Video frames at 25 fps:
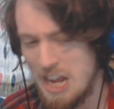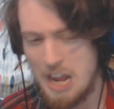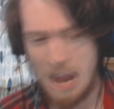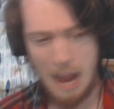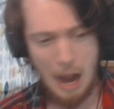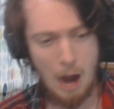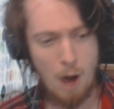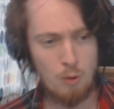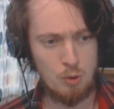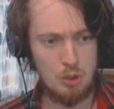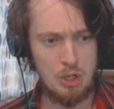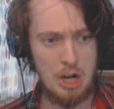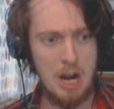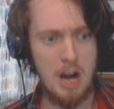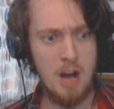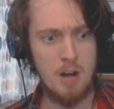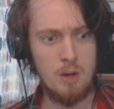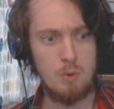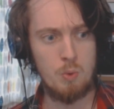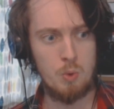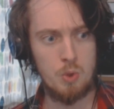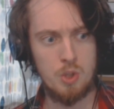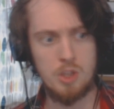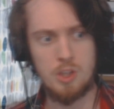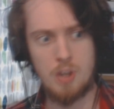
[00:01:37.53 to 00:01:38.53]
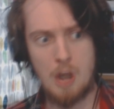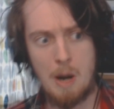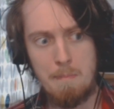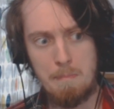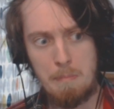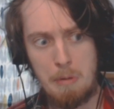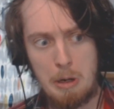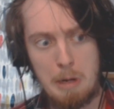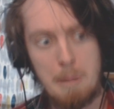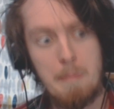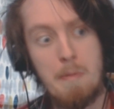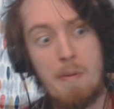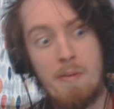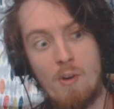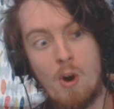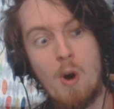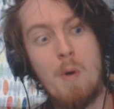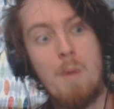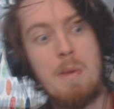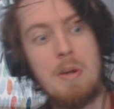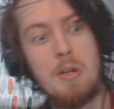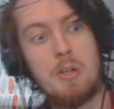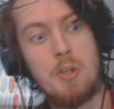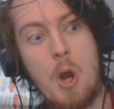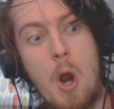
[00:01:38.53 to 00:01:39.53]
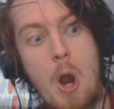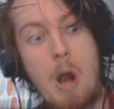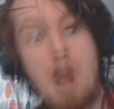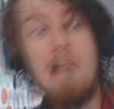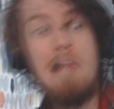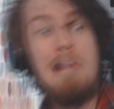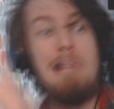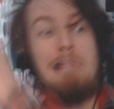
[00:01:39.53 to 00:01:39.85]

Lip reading: How dare you stumble before me, sir?